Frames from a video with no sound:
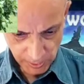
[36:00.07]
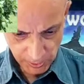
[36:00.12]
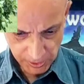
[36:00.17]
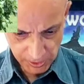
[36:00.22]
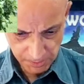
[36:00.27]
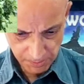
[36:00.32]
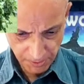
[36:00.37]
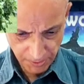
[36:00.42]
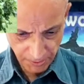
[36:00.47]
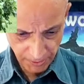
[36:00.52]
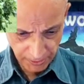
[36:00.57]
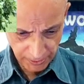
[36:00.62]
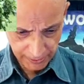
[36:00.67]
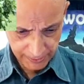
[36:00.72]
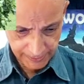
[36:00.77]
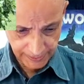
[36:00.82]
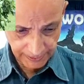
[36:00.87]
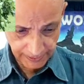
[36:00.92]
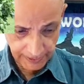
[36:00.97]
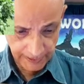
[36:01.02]
so this miracle
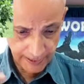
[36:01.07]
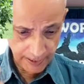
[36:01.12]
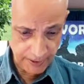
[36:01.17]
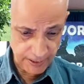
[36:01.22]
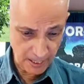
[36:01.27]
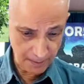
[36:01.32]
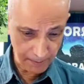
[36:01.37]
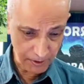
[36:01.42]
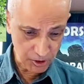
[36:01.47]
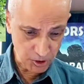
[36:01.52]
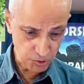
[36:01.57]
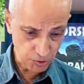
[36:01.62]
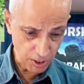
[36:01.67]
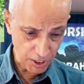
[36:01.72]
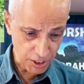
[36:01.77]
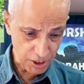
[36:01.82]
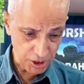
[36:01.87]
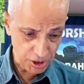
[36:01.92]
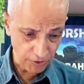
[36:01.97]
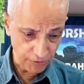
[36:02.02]
is a clear
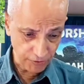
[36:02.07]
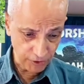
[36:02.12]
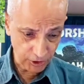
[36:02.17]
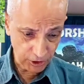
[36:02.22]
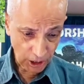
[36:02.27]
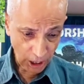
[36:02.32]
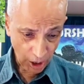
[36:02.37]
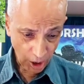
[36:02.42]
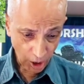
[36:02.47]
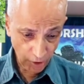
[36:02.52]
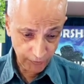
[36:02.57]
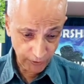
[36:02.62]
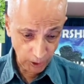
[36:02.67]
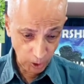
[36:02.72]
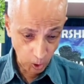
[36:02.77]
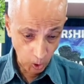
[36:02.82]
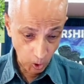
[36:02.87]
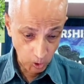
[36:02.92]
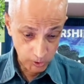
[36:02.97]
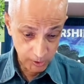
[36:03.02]
demonstration of the
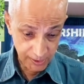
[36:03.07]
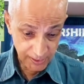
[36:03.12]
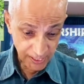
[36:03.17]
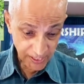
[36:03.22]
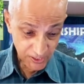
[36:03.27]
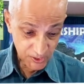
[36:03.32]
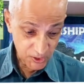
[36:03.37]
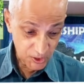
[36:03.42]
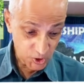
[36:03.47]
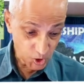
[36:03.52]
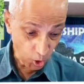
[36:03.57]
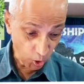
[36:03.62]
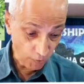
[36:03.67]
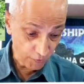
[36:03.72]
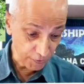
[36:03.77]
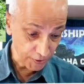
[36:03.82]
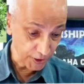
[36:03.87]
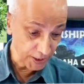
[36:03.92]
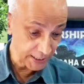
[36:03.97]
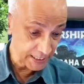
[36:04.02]
Lord's
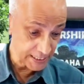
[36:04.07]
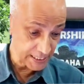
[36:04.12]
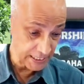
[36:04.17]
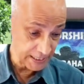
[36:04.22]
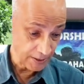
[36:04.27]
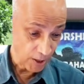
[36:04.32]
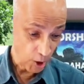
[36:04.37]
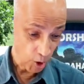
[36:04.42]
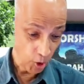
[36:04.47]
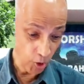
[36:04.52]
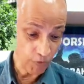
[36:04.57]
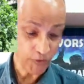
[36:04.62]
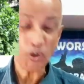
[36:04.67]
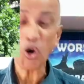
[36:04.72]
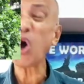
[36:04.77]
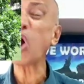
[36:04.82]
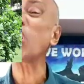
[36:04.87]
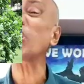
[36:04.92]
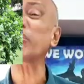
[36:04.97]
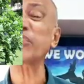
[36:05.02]
sovereignty over
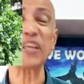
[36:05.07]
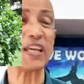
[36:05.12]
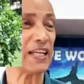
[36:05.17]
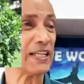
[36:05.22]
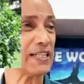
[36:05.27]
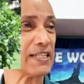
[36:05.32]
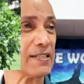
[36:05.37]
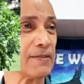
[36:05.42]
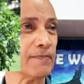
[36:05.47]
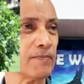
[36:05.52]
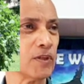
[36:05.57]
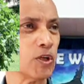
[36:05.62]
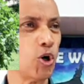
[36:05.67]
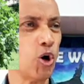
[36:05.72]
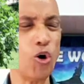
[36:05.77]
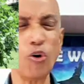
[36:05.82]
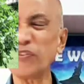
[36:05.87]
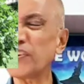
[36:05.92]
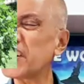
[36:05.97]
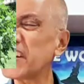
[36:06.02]
all things,
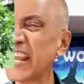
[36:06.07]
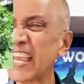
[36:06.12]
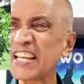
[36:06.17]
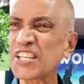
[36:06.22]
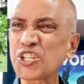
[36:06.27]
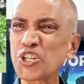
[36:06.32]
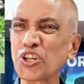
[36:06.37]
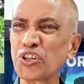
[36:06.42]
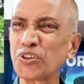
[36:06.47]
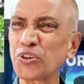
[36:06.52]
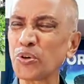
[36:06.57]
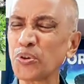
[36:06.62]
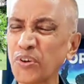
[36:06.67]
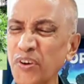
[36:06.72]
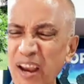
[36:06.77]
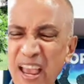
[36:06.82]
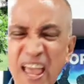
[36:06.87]
over nature, over